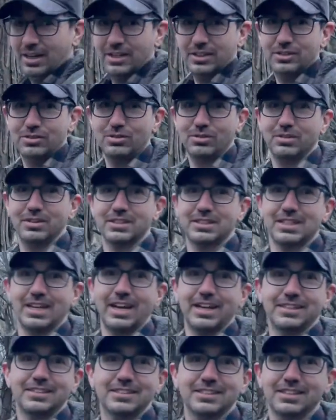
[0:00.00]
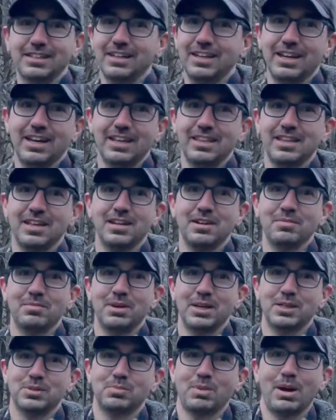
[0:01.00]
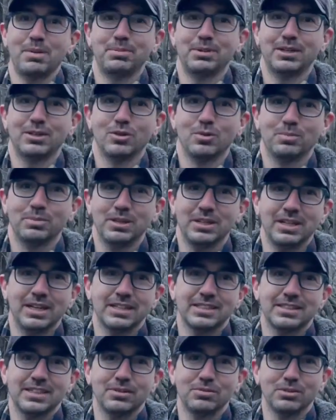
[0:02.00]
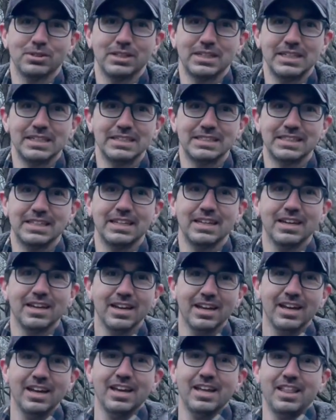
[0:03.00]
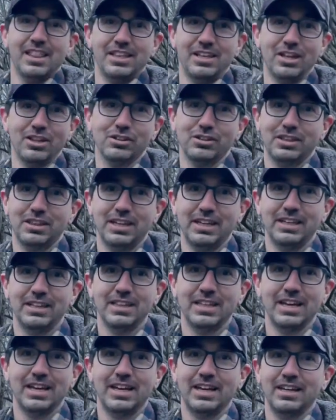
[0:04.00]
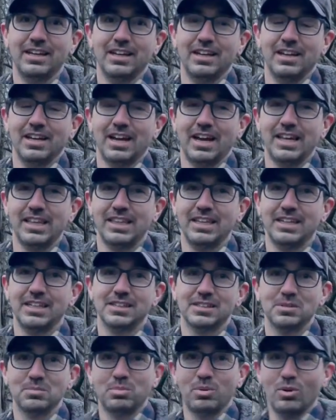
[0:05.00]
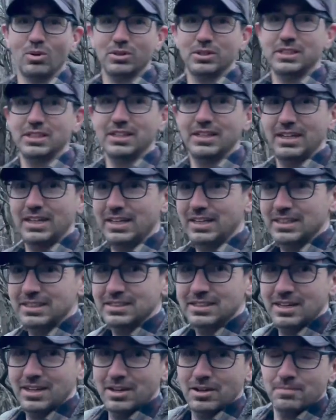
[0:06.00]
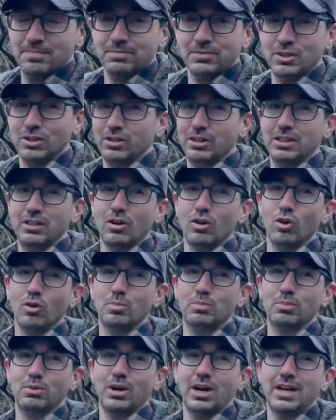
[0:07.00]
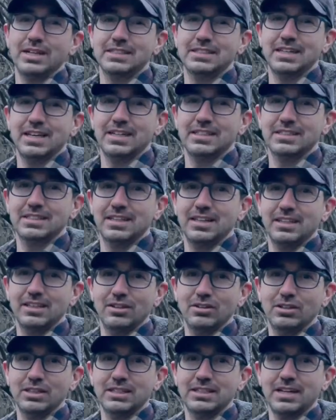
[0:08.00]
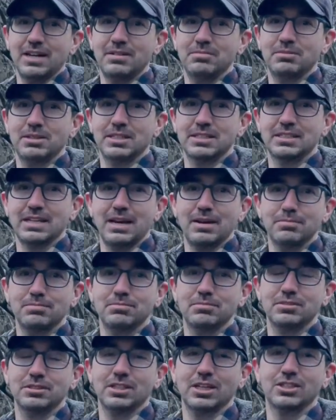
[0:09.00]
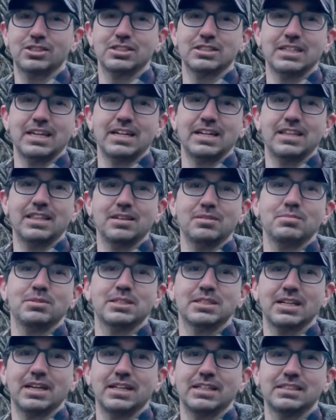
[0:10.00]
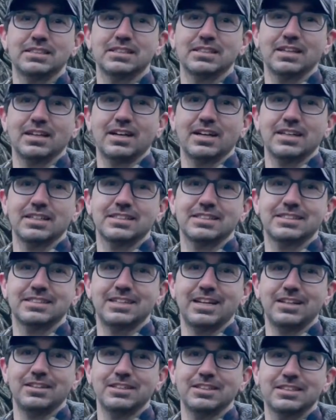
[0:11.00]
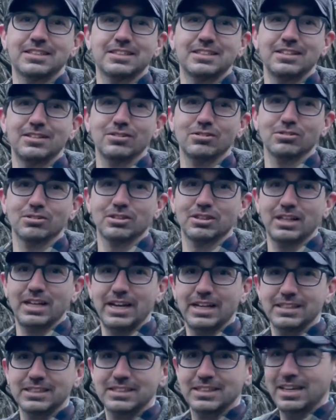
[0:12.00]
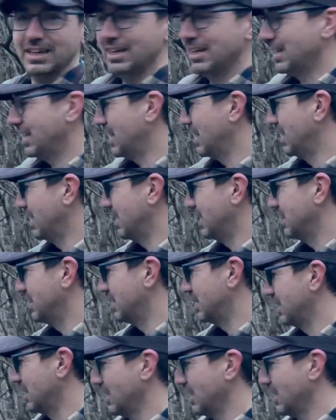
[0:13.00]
2 of the sides, and then it makes popping it open the next day really easy. The other thing that I think is important is during the whole process, the only time the sap touches anything besides stainless steel or glass is